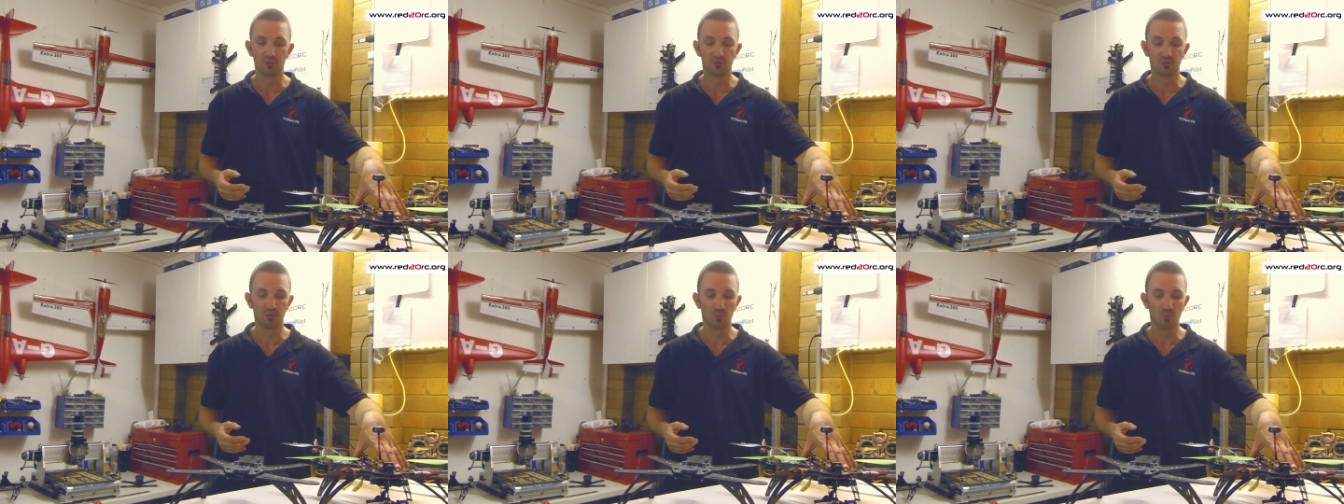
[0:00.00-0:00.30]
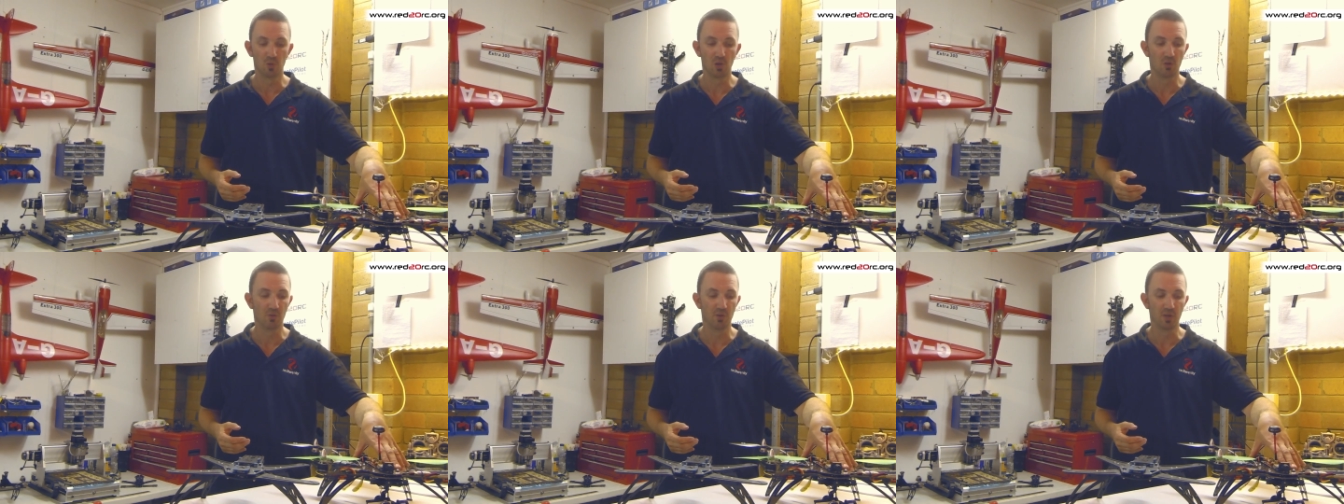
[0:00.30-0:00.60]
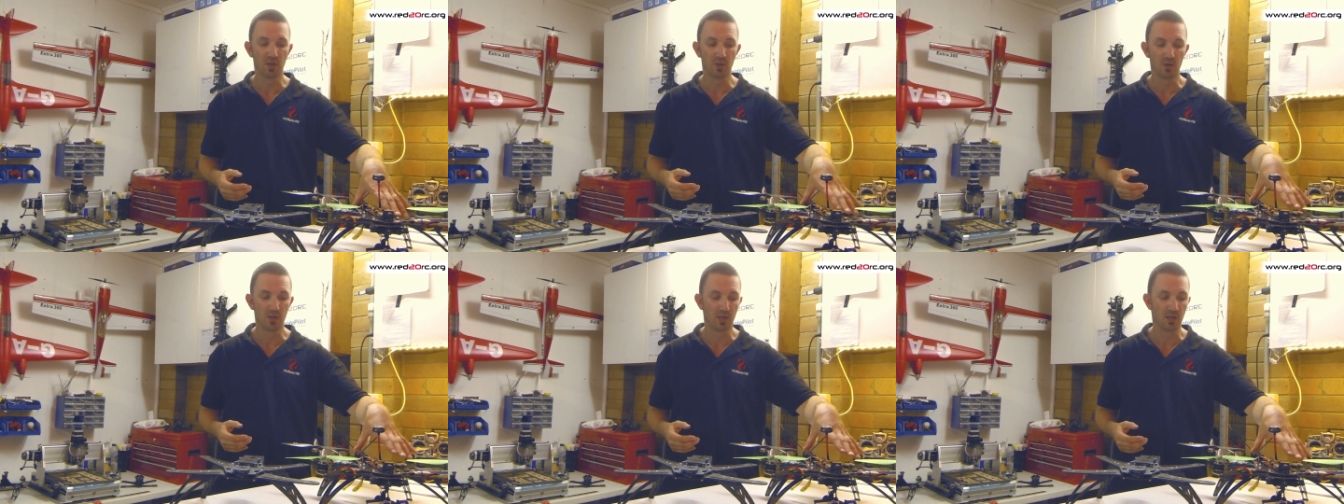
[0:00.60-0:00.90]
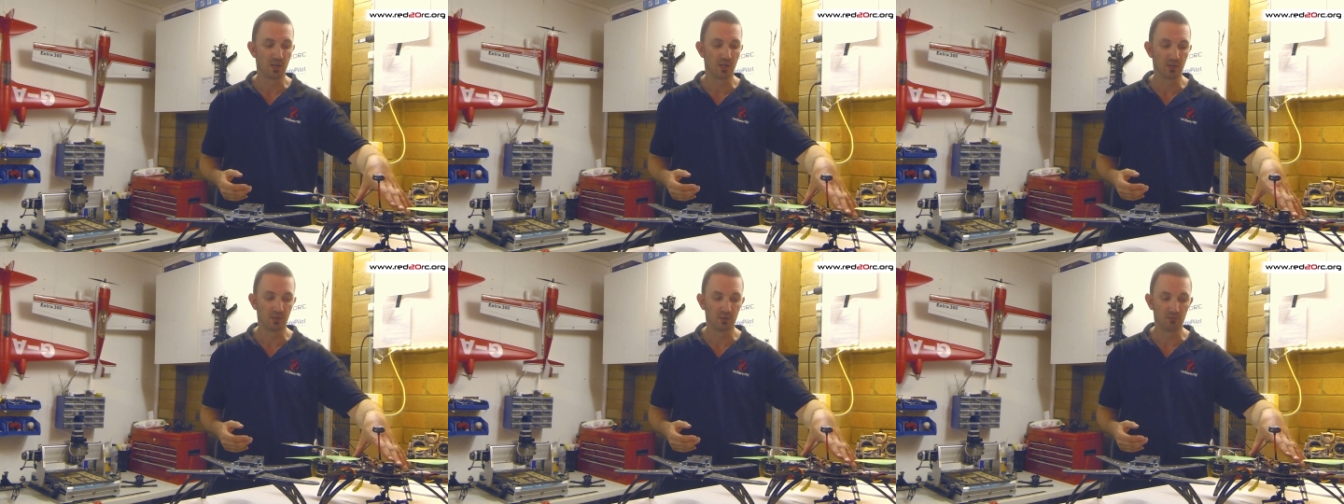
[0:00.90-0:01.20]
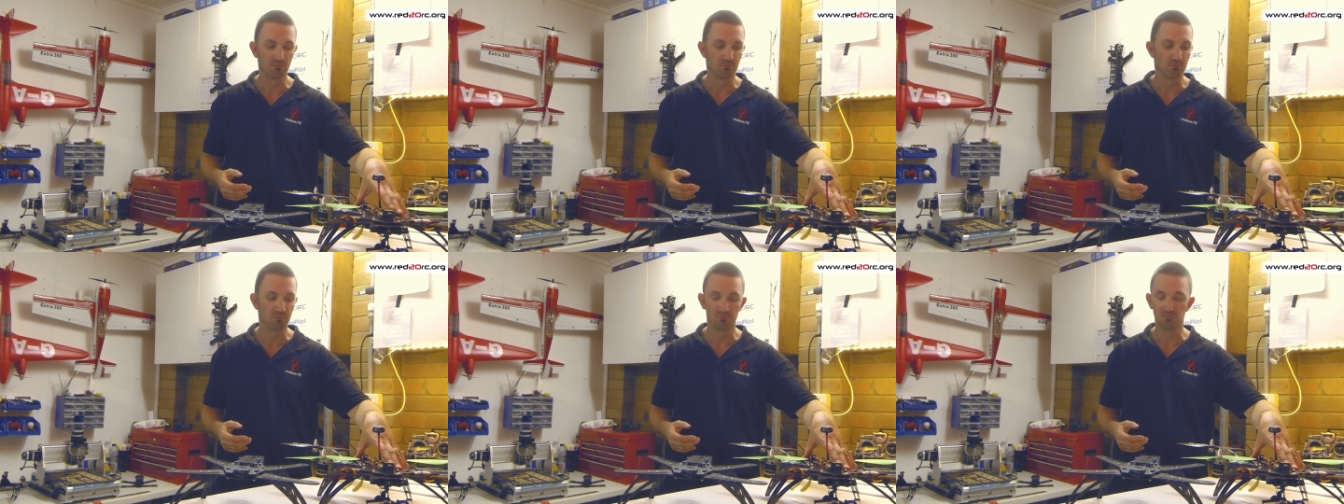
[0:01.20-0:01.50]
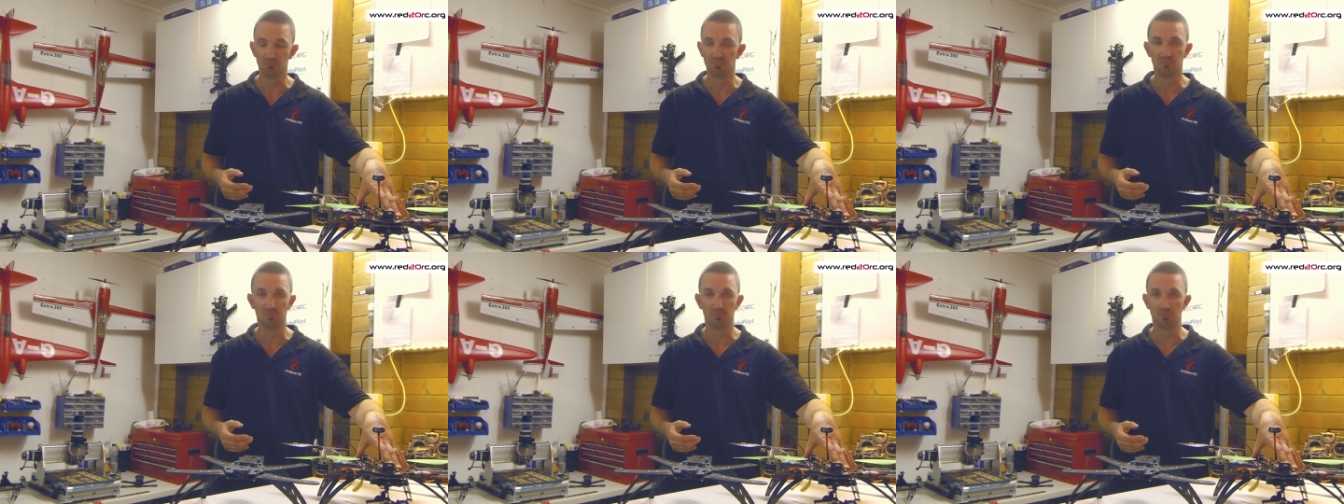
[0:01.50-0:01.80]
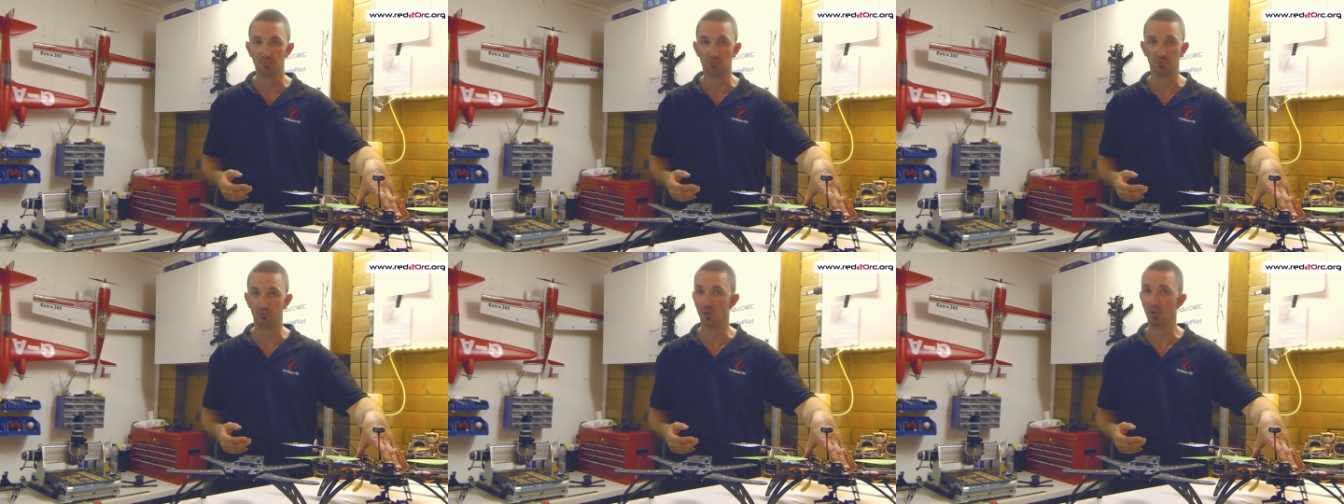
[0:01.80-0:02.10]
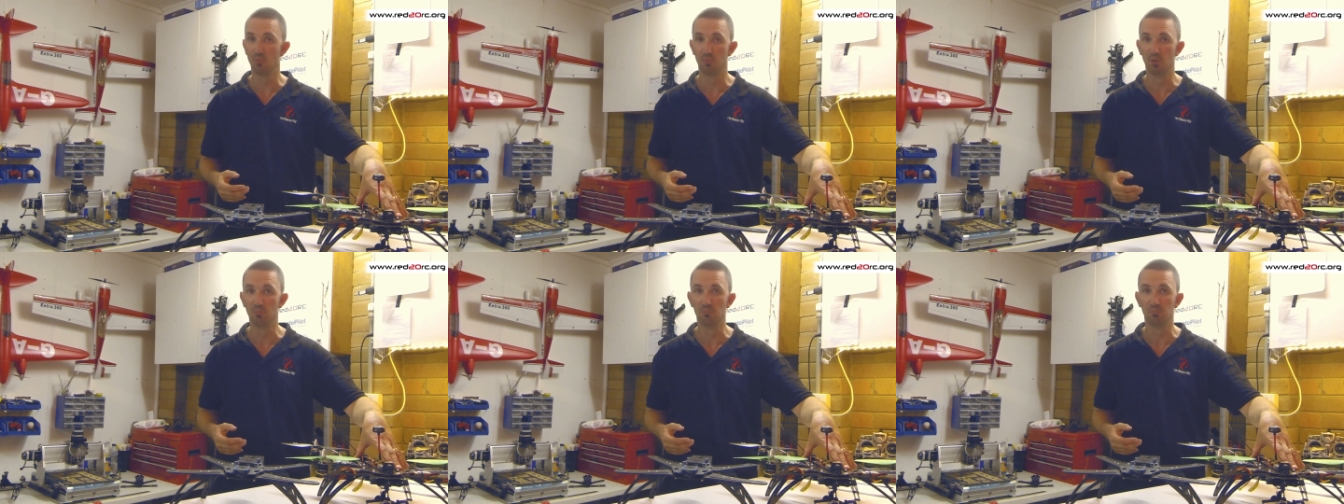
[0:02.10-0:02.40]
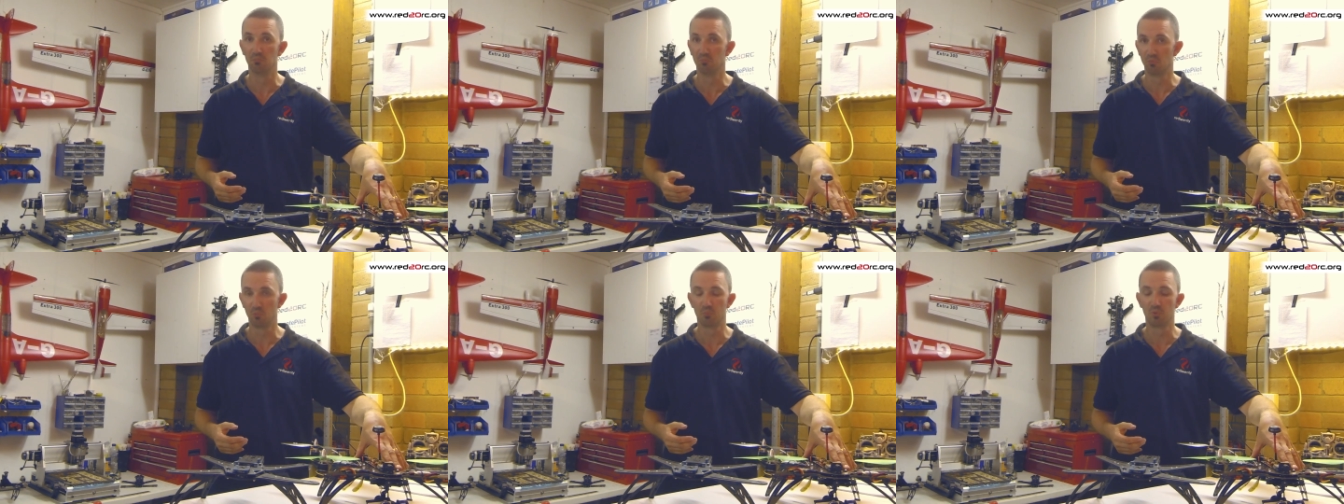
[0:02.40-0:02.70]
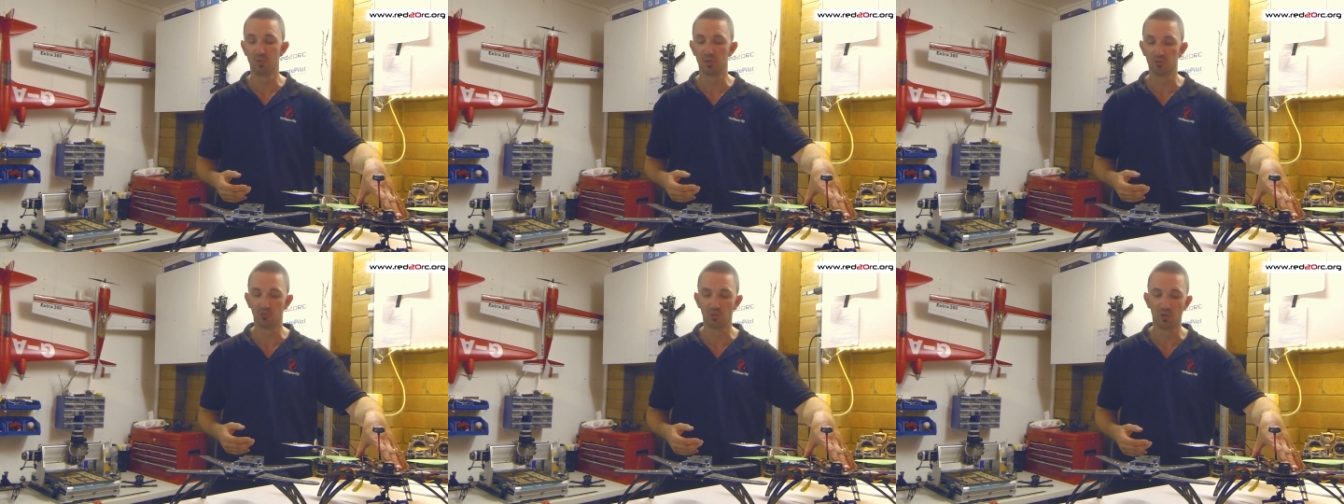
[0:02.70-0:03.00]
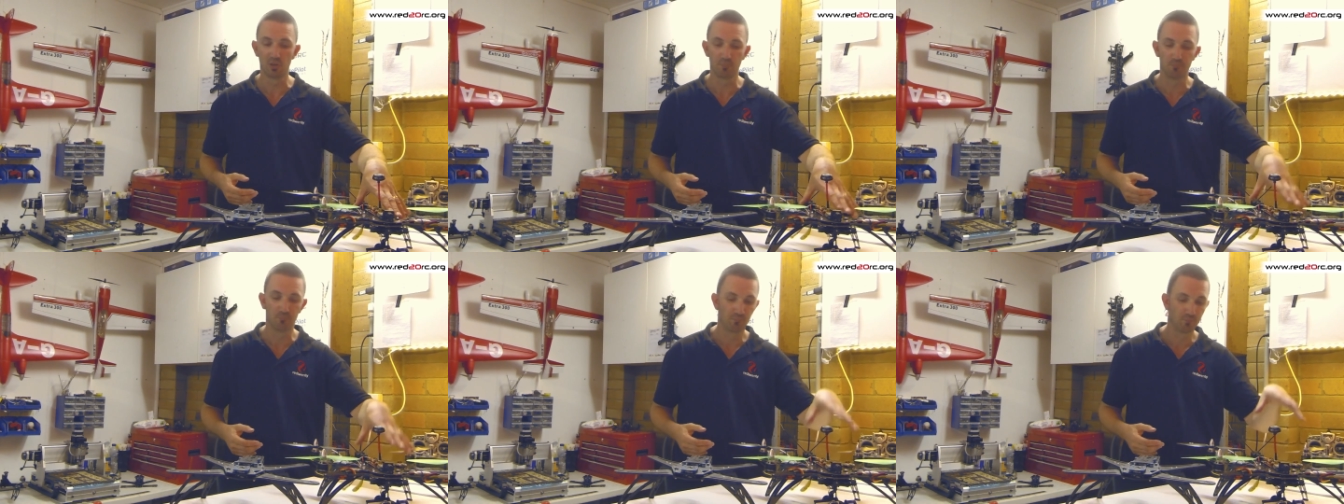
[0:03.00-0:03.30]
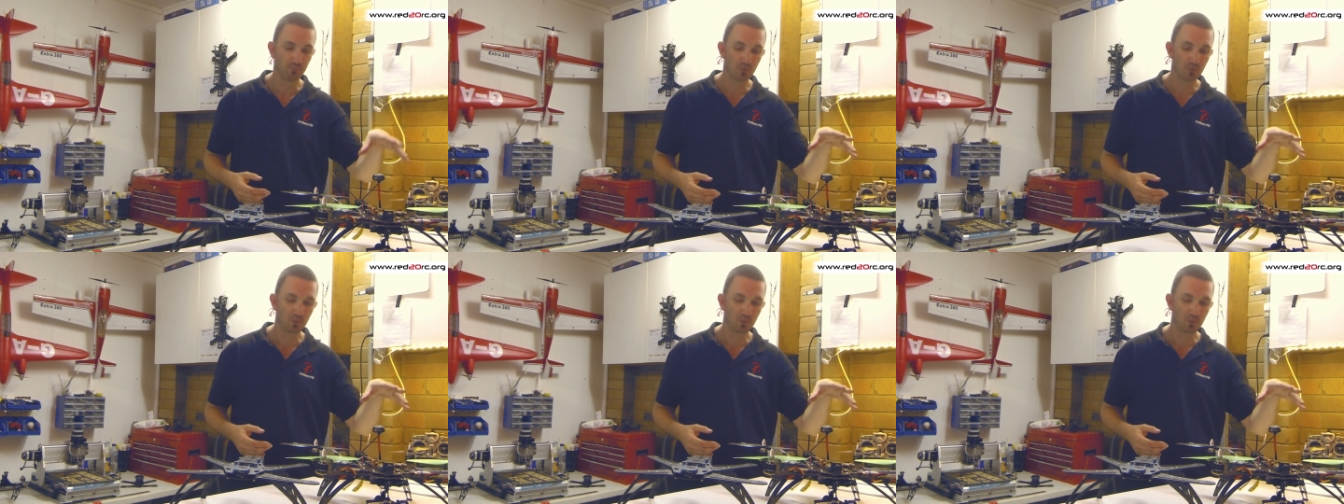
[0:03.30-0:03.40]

for a while now and there's no problem, it's pretty solid.